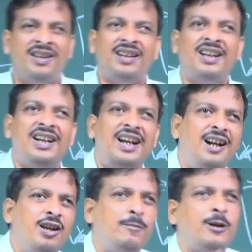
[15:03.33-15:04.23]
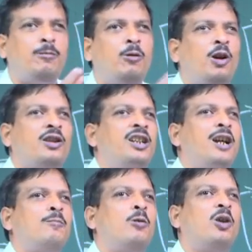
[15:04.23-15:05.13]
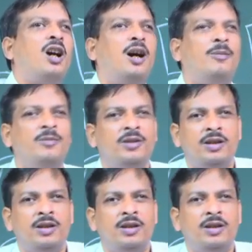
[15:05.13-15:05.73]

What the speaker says: that the end of the 4th year program,